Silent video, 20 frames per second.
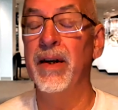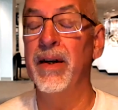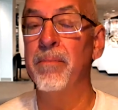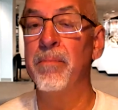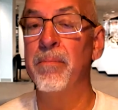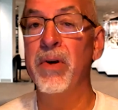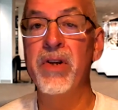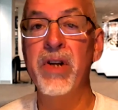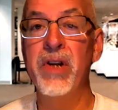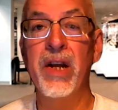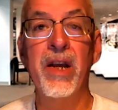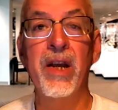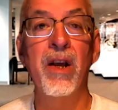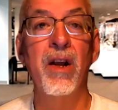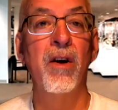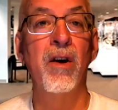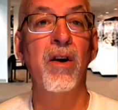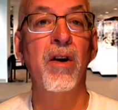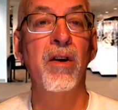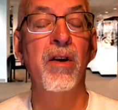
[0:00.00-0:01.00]

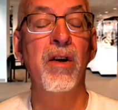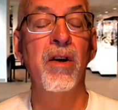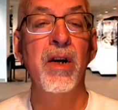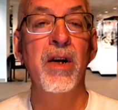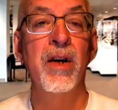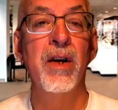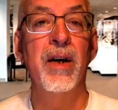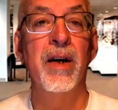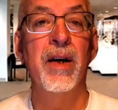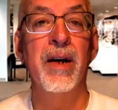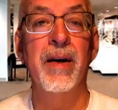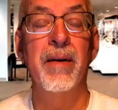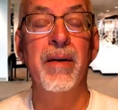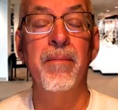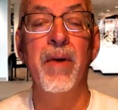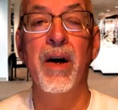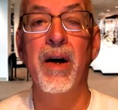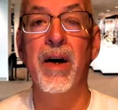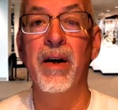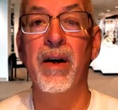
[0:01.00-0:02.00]
particular
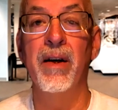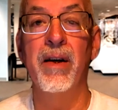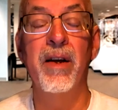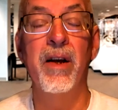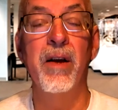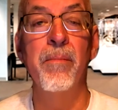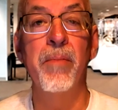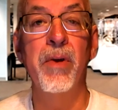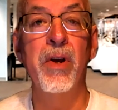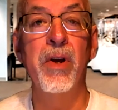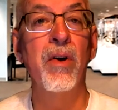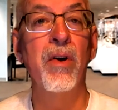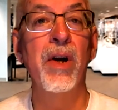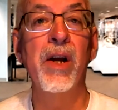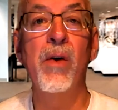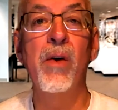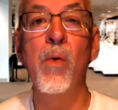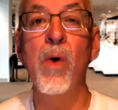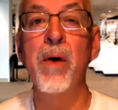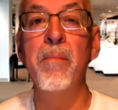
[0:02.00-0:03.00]
computer
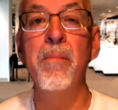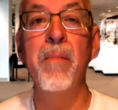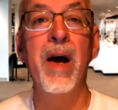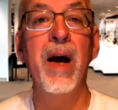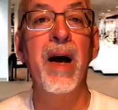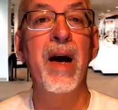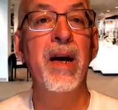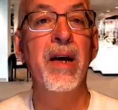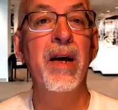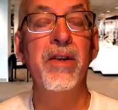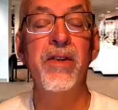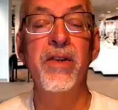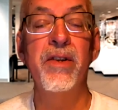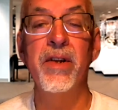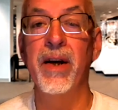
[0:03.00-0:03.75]
equipment,